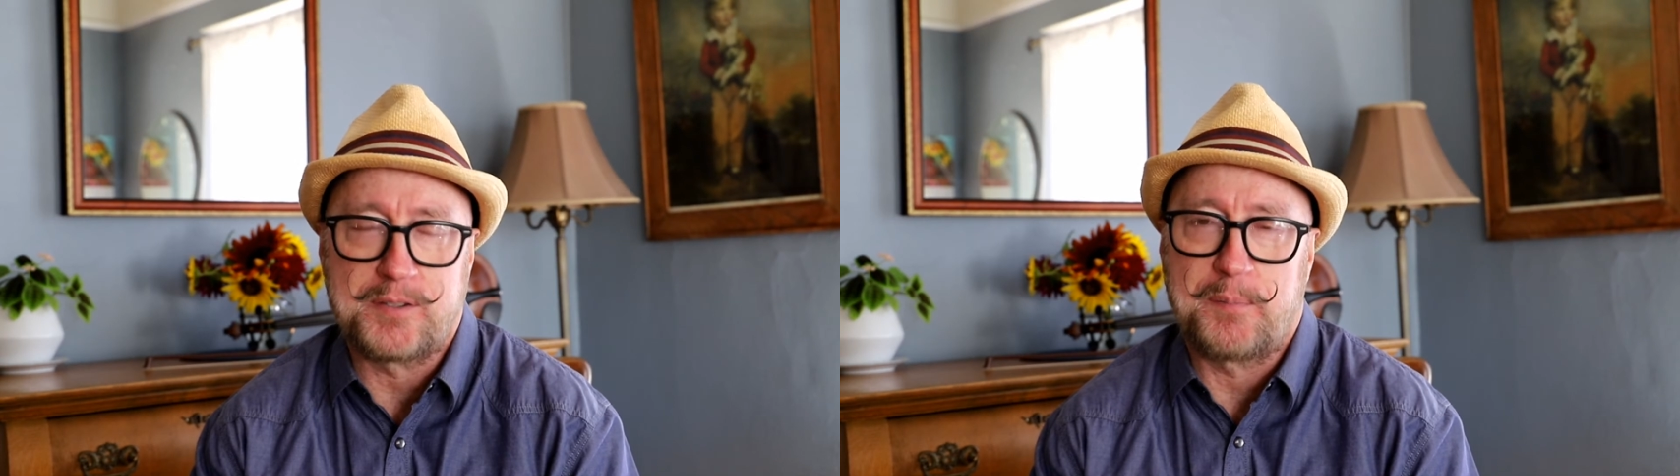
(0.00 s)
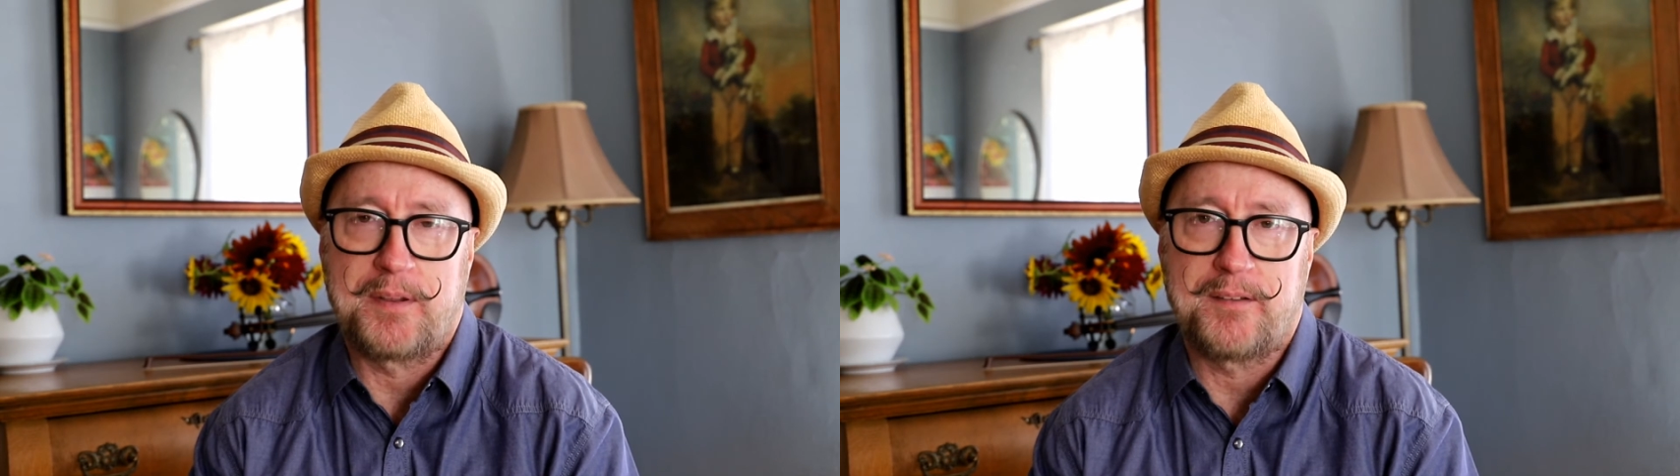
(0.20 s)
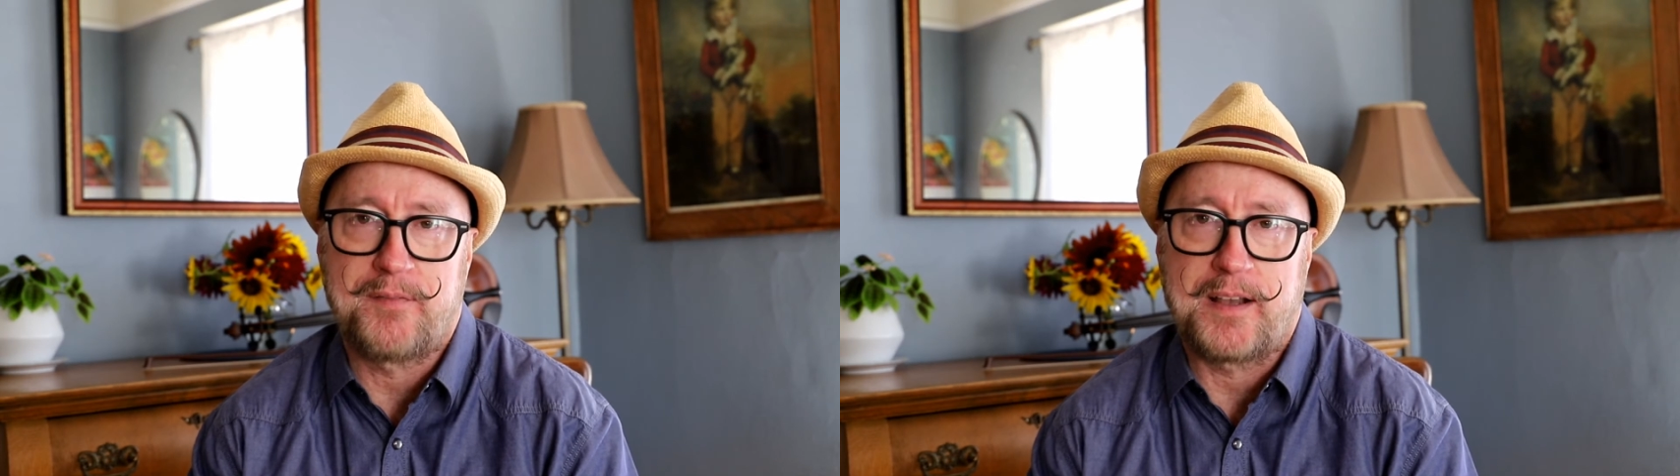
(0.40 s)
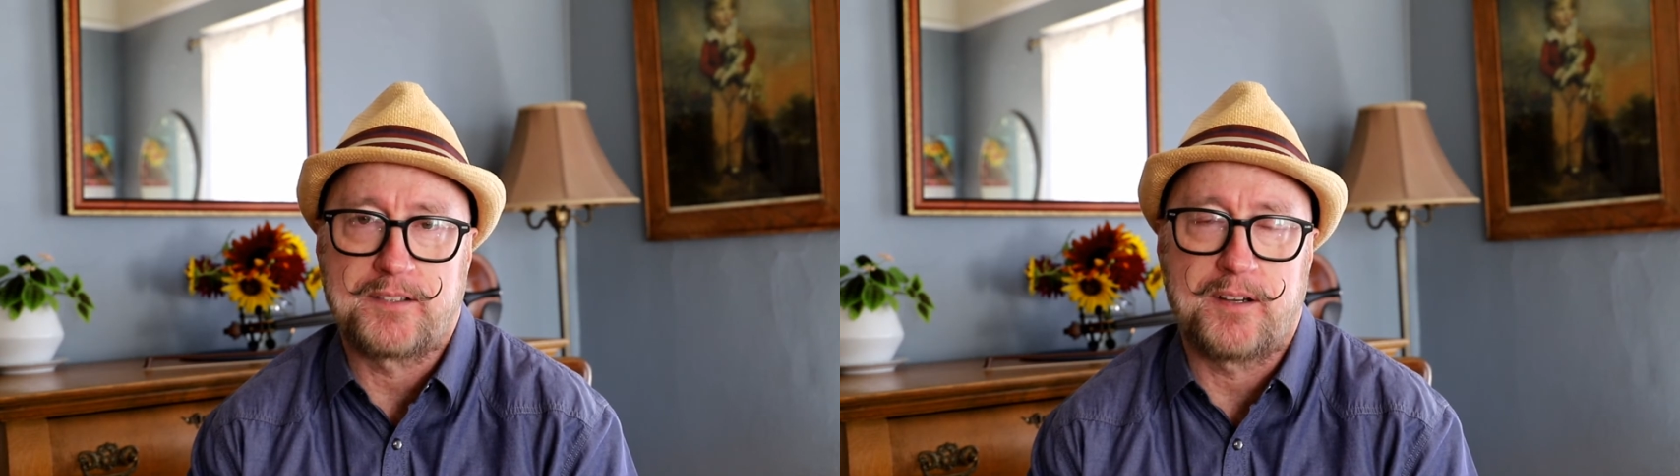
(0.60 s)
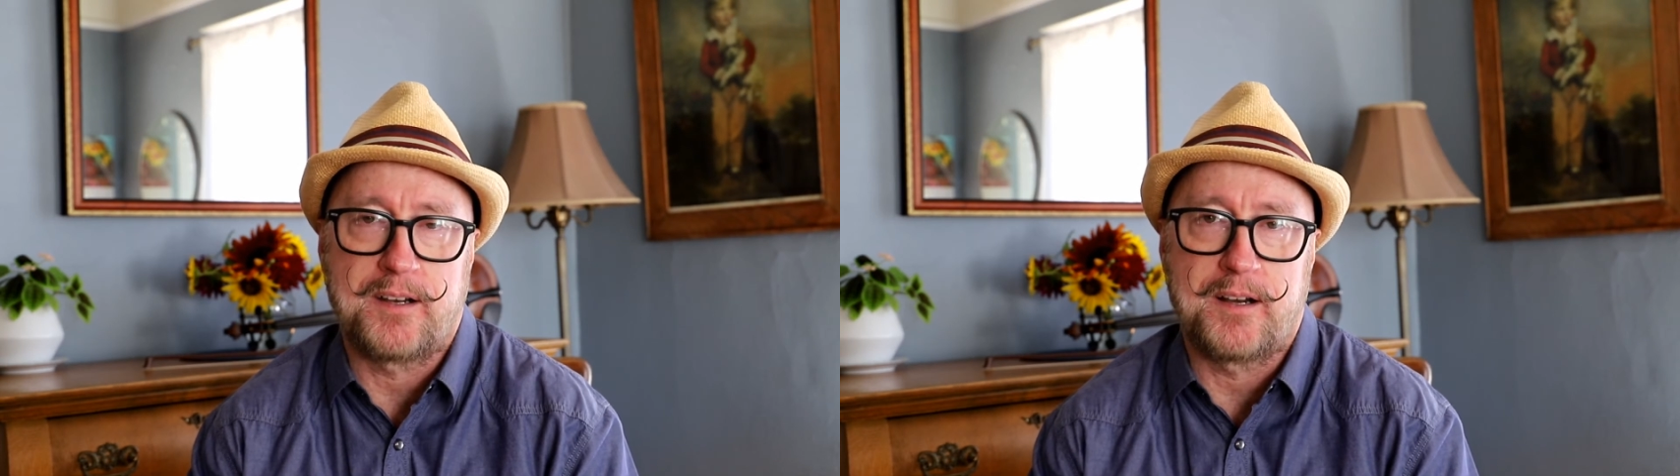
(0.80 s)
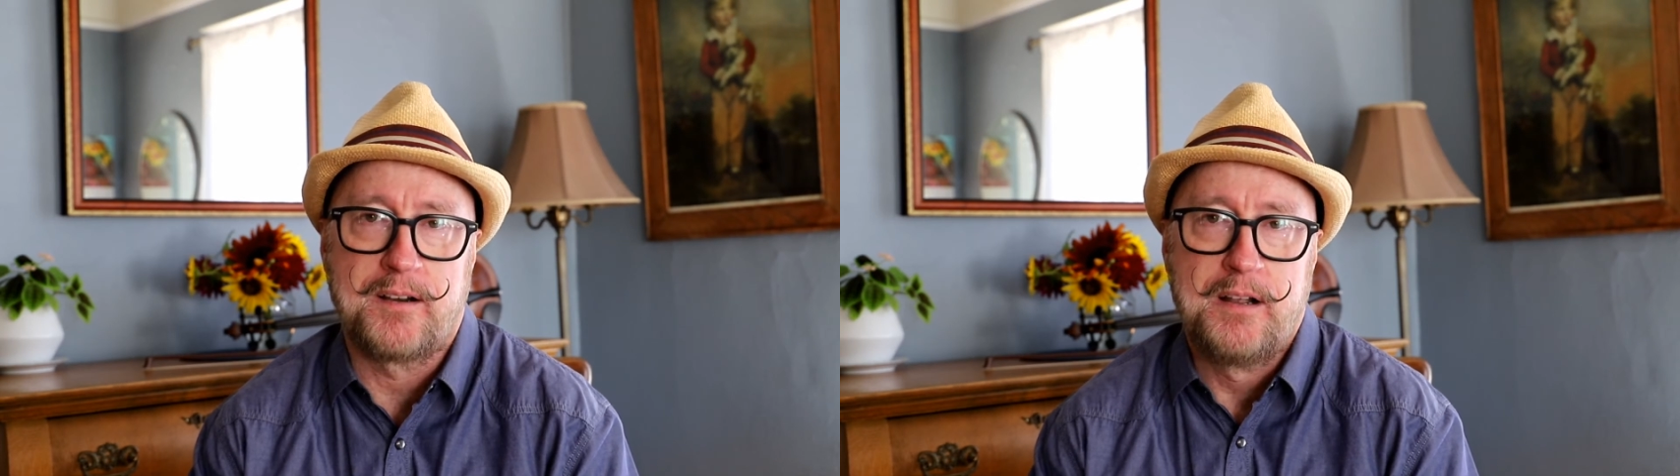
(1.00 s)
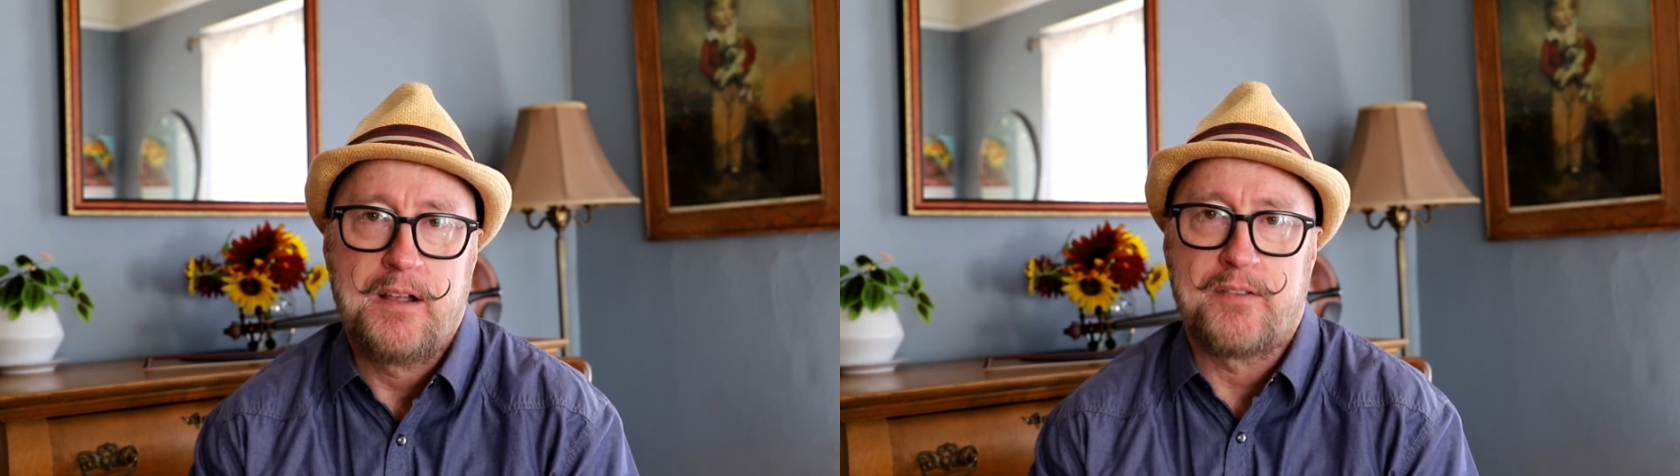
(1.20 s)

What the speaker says: some of the effects on here.